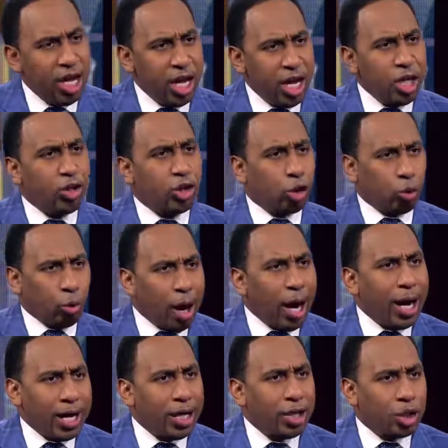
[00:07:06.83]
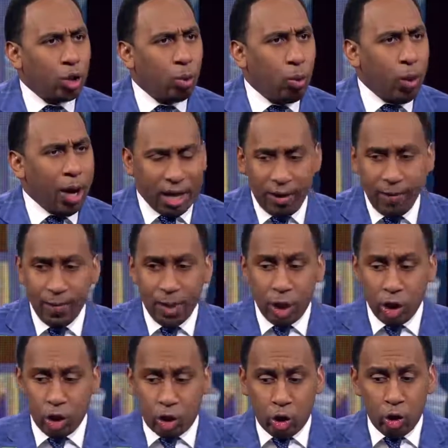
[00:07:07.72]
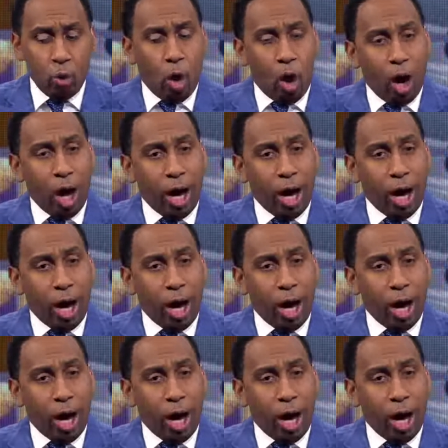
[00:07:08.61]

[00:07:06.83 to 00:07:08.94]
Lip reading: In trying to win, you